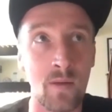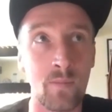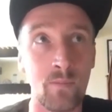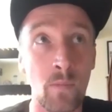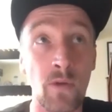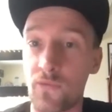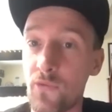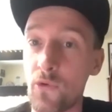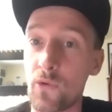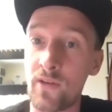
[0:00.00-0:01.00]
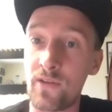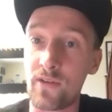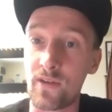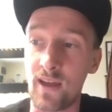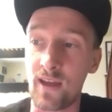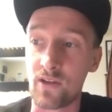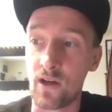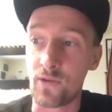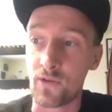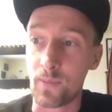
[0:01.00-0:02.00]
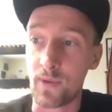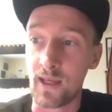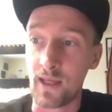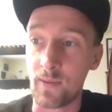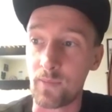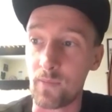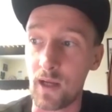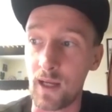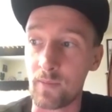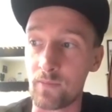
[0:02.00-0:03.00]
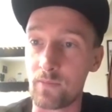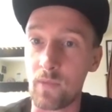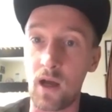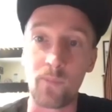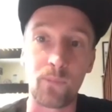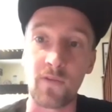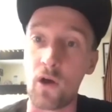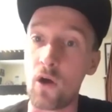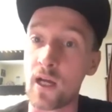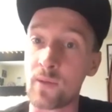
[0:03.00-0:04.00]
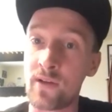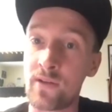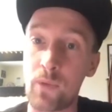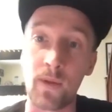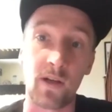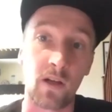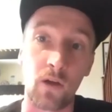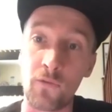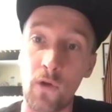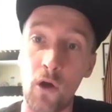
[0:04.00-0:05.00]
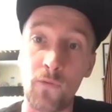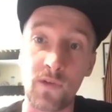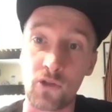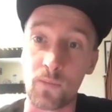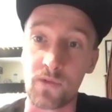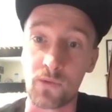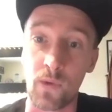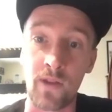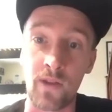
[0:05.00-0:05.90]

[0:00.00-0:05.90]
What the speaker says: moving forward, it's kind of going to be like a bit of a hybrid, probably like a lot of the office jobs as well.